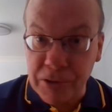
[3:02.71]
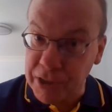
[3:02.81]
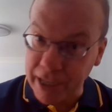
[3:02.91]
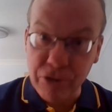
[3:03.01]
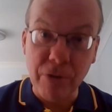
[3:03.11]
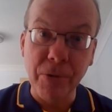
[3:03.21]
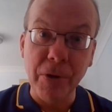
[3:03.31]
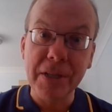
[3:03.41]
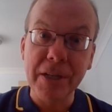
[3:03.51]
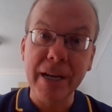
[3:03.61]
The secondary
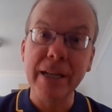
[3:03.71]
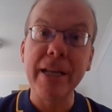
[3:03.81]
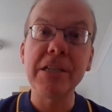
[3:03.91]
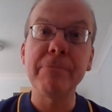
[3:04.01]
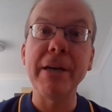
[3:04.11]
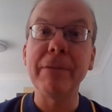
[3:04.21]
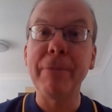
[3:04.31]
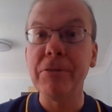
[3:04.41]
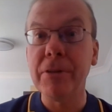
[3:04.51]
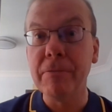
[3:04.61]
point I'd like to make
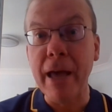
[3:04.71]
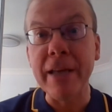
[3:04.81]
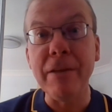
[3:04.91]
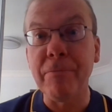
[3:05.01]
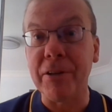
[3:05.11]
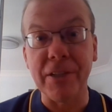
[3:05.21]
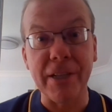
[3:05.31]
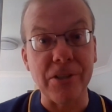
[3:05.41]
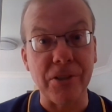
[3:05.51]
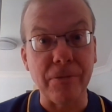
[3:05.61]
about any
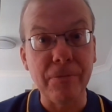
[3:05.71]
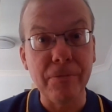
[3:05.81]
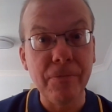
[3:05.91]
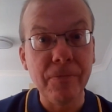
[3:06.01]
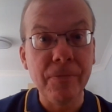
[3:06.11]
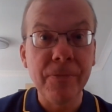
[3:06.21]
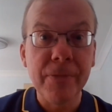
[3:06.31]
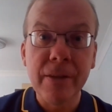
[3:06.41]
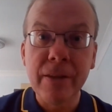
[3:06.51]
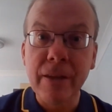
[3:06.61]
presentation.
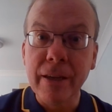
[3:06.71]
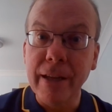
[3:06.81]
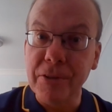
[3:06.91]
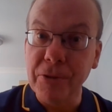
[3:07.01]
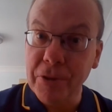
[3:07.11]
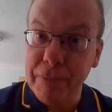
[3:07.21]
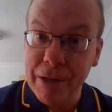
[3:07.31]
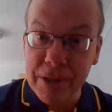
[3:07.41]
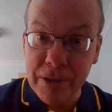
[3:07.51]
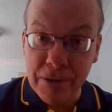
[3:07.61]
It's not
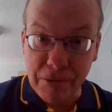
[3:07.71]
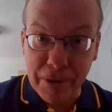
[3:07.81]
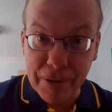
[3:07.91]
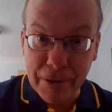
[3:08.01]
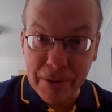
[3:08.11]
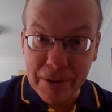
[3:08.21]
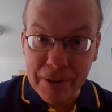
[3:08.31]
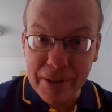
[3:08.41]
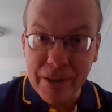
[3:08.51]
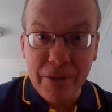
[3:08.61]
about you.
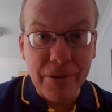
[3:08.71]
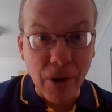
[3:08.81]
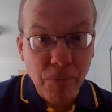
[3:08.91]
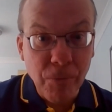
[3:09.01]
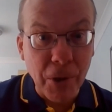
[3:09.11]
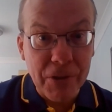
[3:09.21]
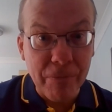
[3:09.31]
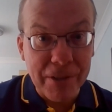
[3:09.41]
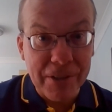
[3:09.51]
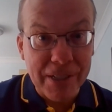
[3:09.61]
The whole point of
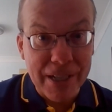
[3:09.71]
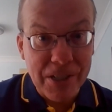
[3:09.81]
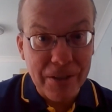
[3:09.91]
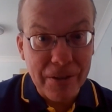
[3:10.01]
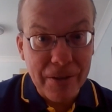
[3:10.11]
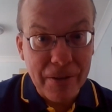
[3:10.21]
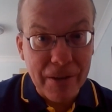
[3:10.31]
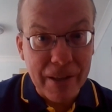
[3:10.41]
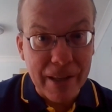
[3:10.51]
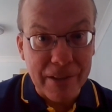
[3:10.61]
a presentation
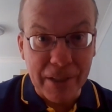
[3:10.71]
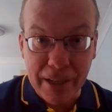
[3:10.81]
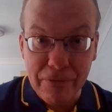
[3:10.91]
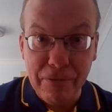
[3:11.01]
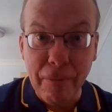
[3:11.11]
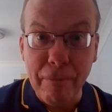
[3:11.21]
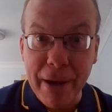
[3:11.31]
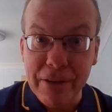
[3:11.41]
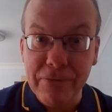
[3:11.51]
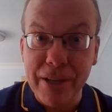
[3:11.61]
is to give
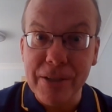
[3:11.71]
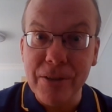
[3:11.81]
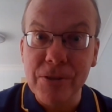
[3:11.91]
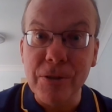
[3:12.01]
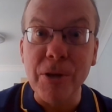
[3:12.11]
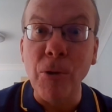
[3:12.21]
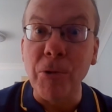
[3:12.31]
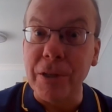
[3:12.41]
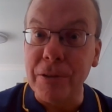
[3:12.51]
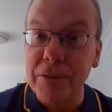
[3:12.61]
benefit to the
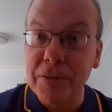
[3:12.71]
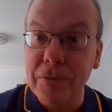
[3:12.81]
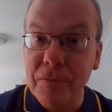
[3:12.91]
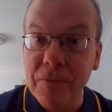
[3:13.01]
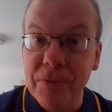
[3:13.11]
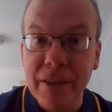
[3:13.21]
audience.